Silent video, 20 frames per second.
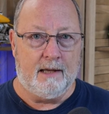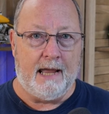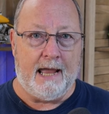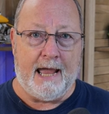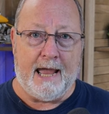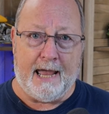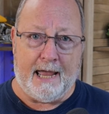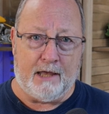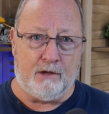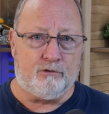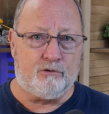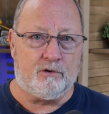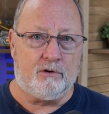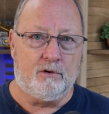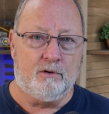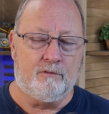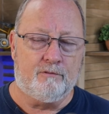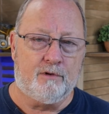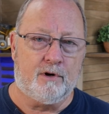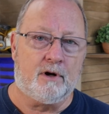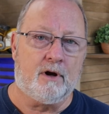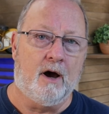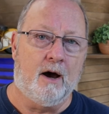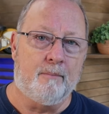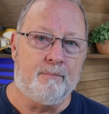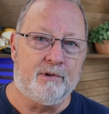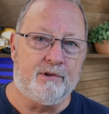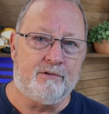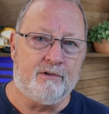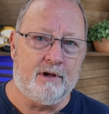ask for
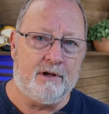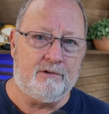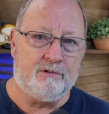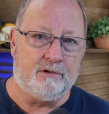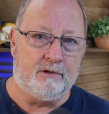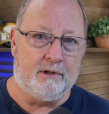compensation.